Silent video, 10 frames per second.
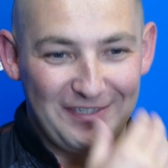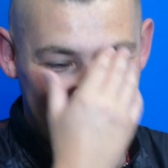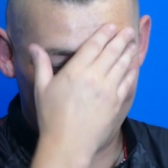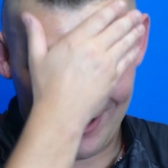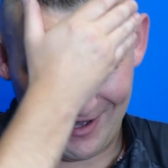
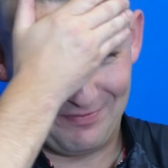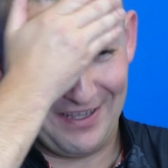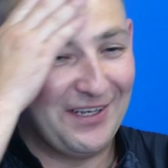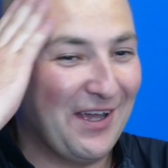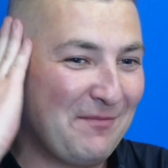You know,
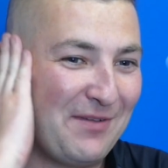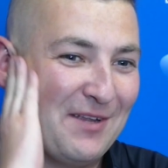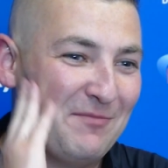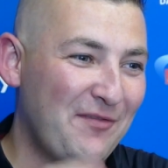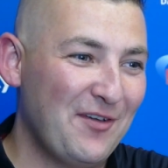I
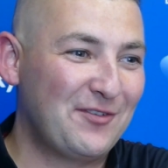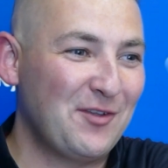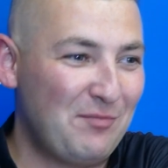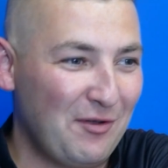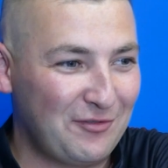played my first
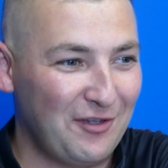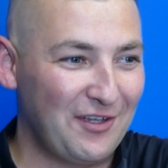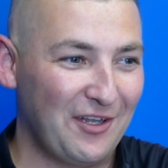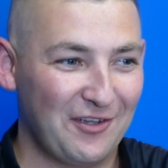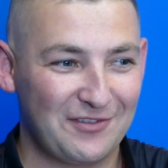two Pro
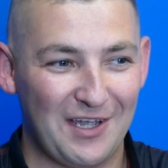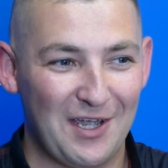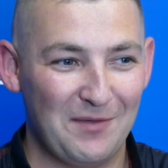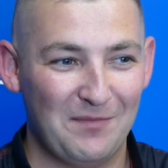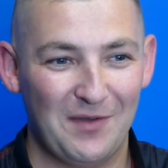Tours in a long
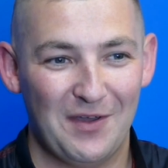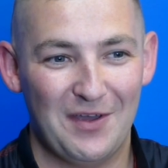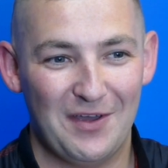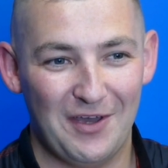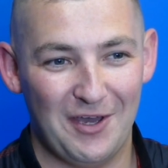time,
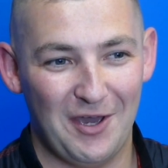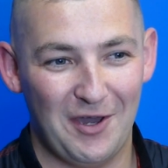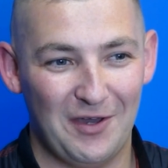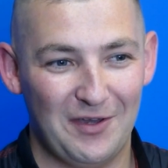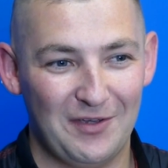
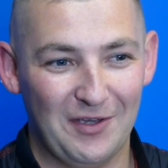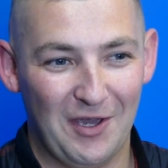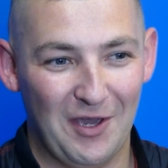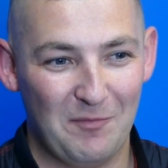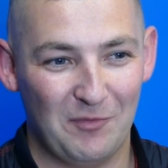
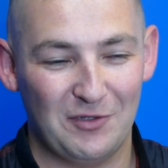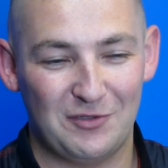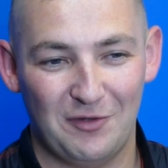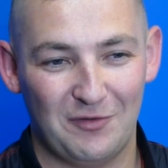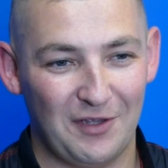Monday,
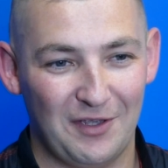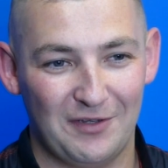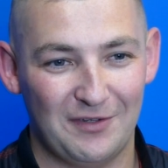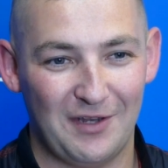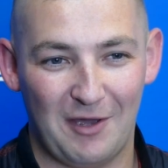Tuesday,
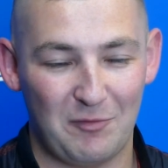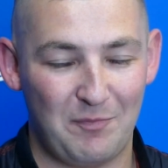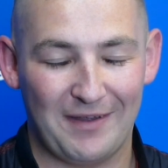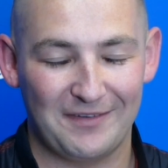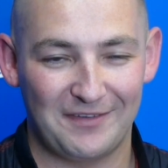and I was
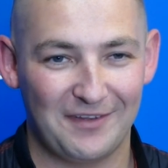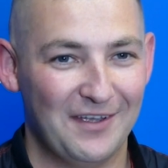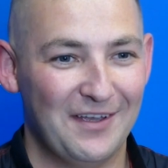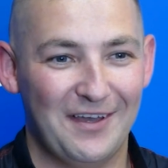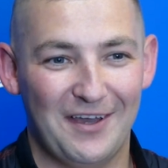pants.
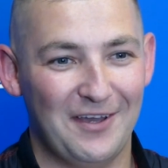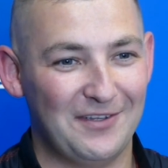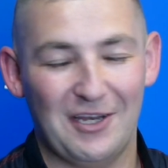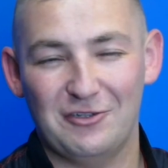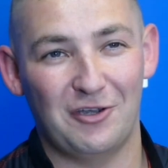
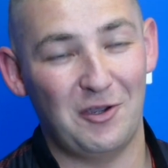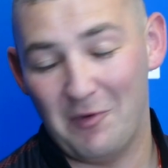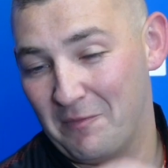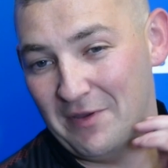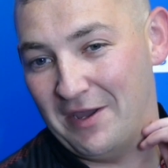Didn't enjoy
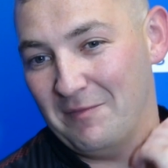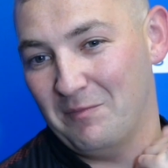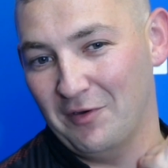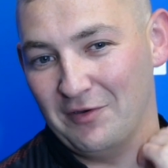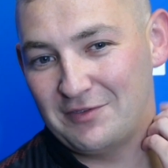them one bit,
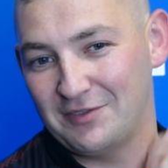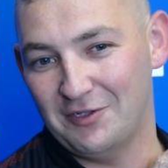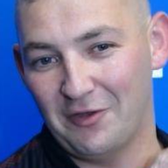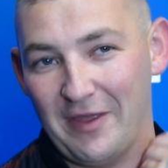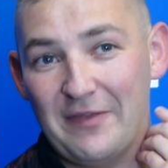but
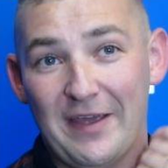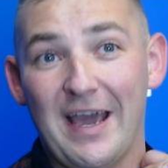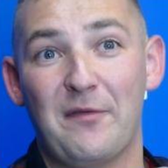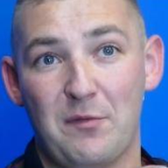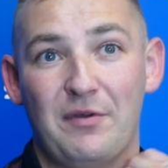you know, they
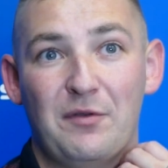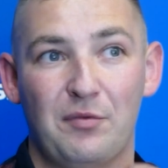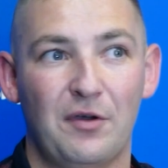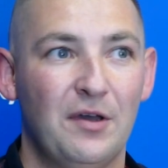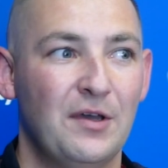are the bread
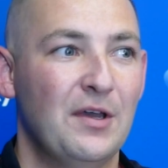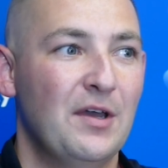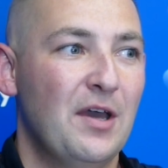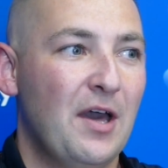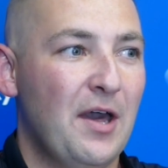and butter.
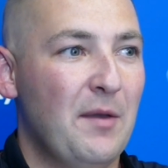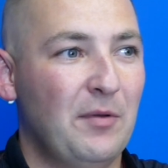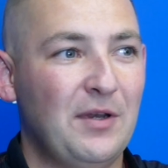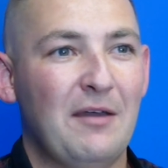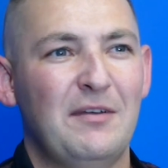
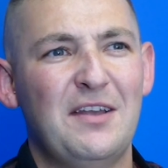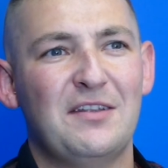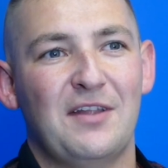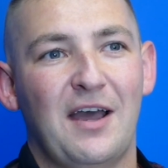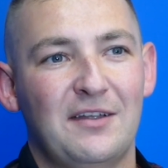But yeah, it
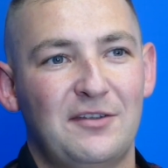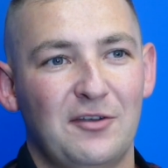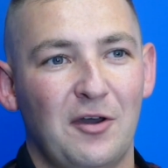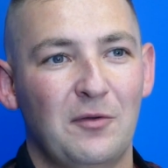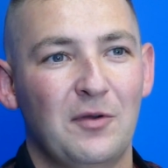is nice.
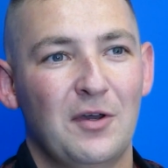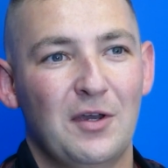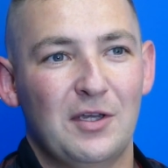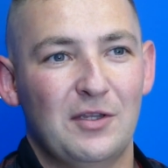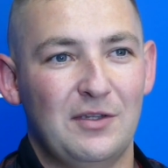You know,
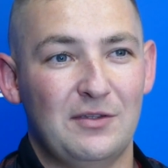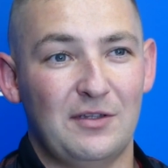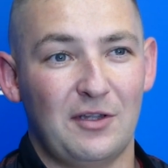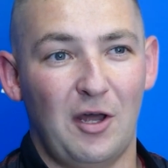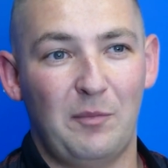
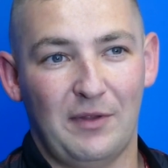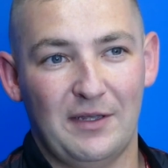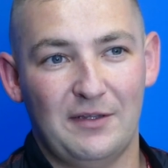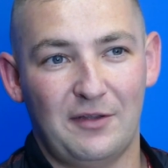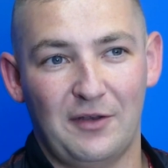there's a lot of
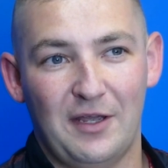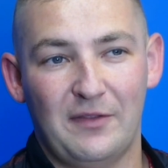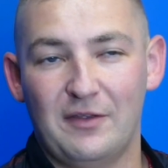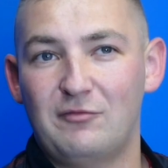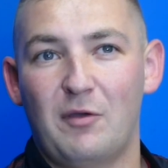players on
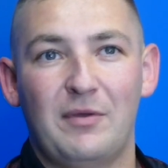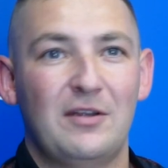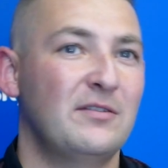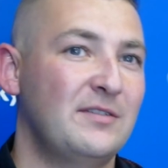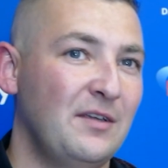here that is not
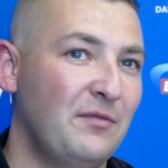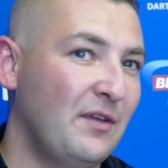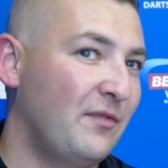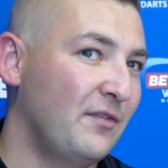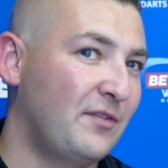playing on
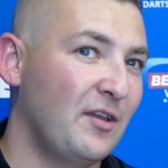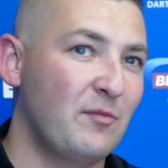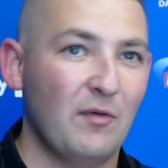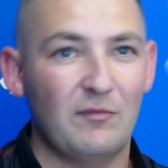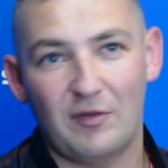TV for
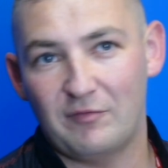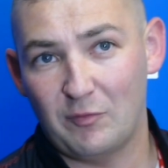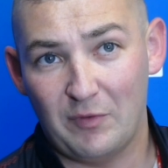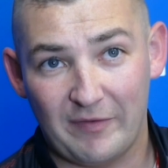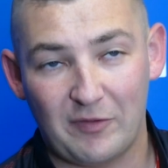6 months.
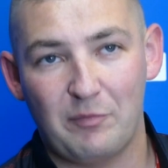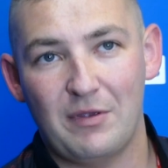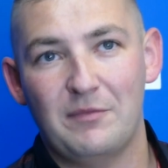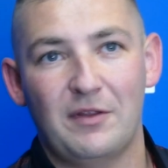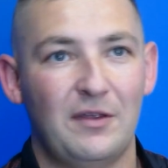Obviously, we've had the
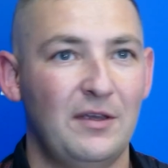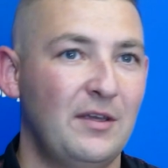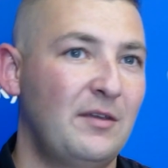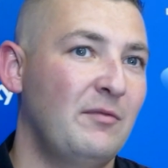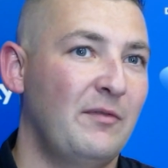Premier
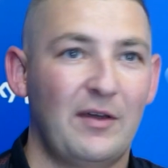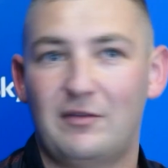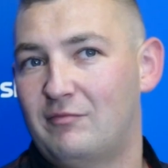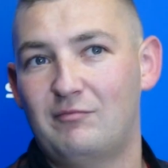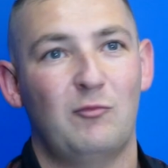League, we've
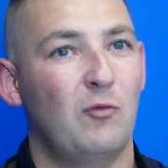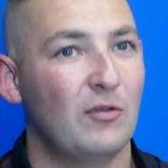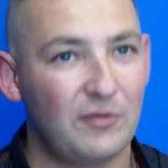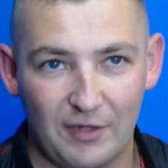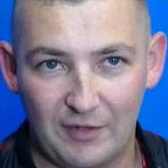had
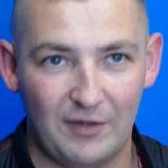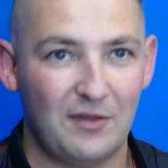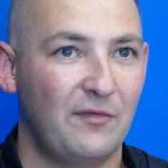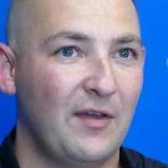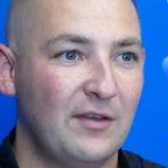World
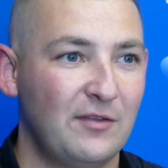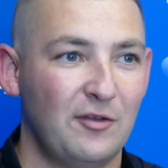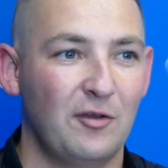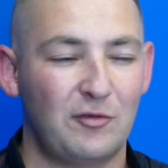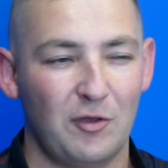Series events.
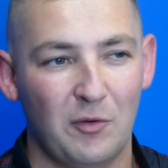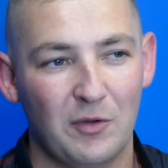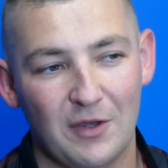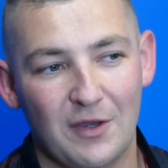You know, so.